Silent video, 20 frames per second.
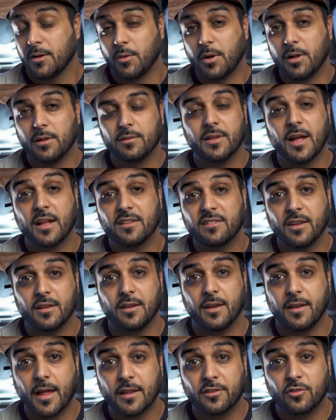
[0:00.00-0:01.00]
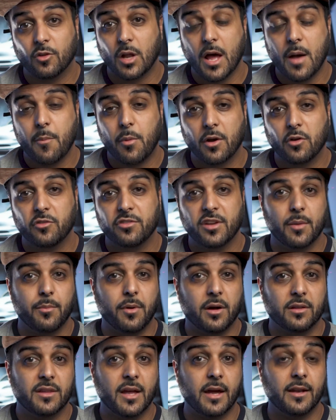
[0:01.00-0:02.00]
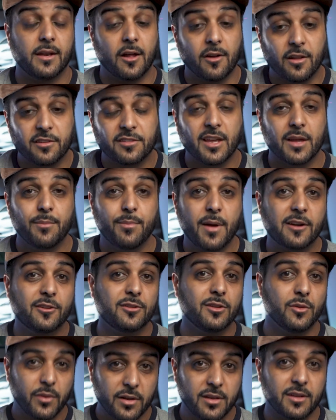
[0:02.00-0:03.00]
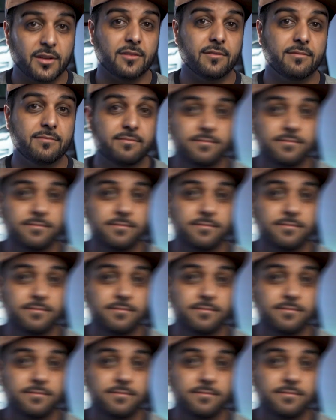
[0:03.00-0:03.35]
Well, that's it. That's all I wanted to share about that. Now let's get back to the video.